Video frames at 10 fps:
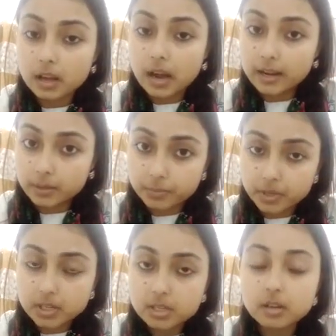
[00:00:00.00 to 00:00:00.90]
I
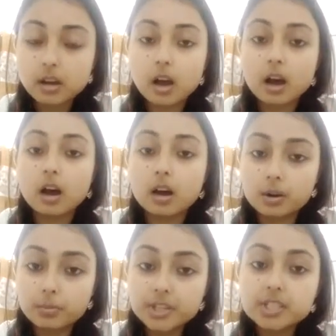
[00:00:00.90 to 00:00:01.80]
repeat, a
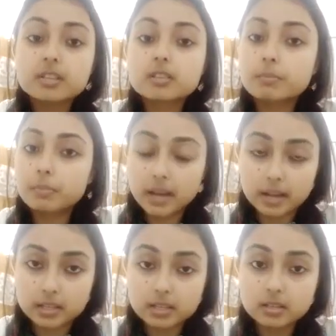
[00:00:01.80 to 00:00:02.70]
herbaceous
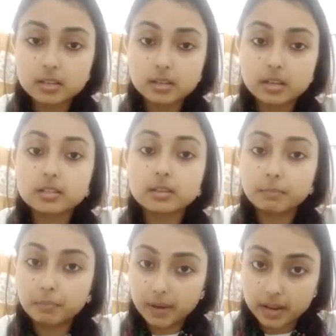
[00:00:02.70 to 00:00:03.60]
plant is a
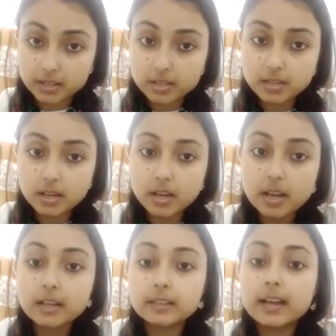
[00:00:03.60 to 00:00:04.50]
plant
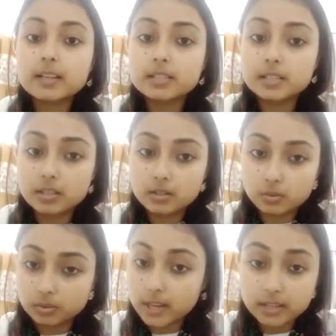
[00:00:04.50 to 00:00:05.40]
that
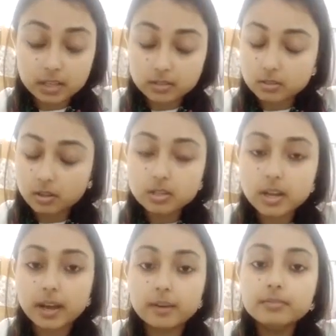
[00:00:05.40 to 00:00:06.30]
does not
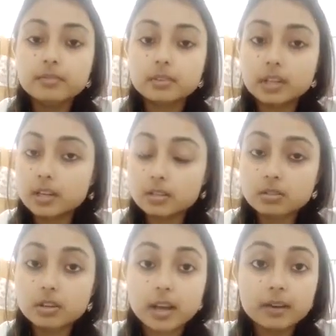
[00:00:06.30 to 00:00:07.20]

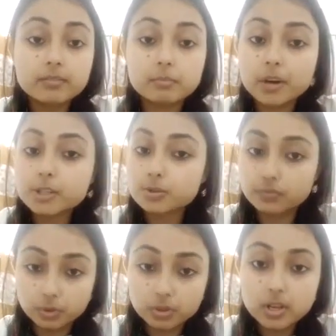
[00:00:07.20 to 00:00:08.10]
have much
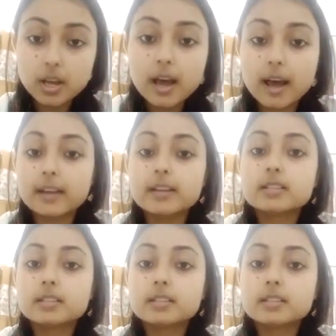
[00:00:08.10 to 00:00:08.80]
wood, and its